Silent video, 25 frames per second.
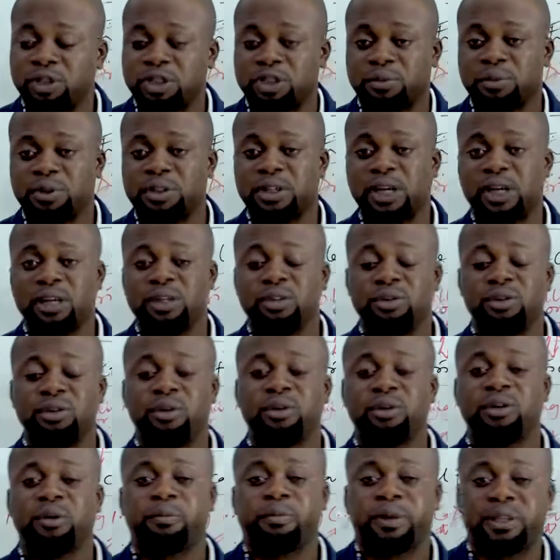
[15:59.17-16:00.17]
especially during
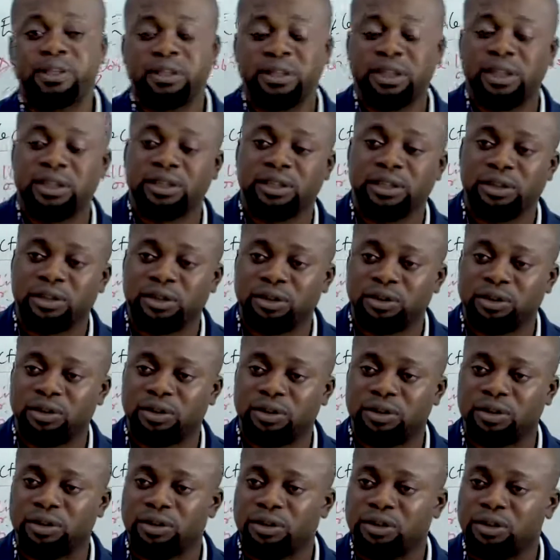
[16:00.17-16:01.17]
your practical
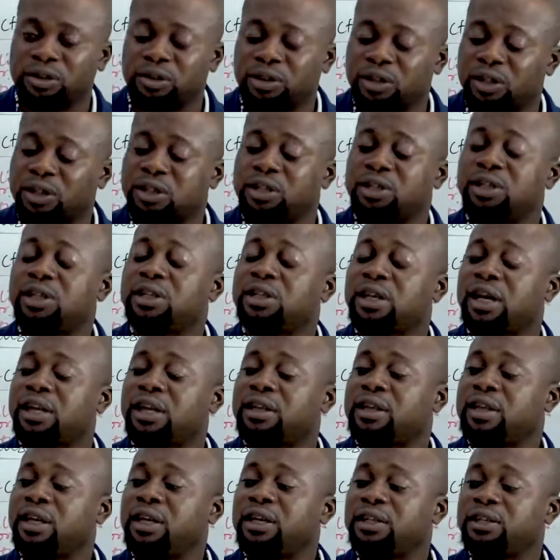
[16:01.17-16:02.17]
sessions, these are
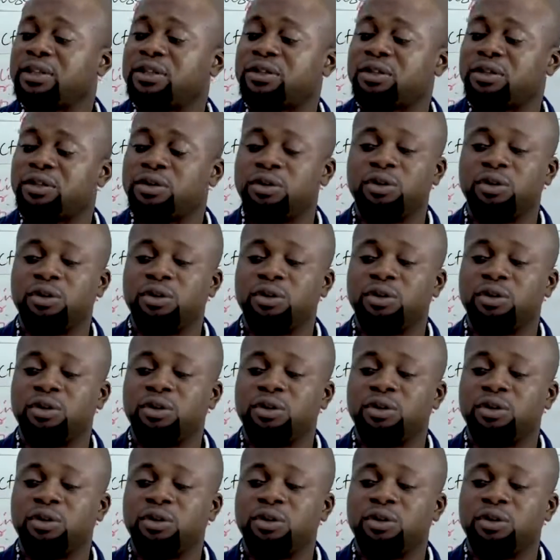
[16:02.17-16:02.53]
things you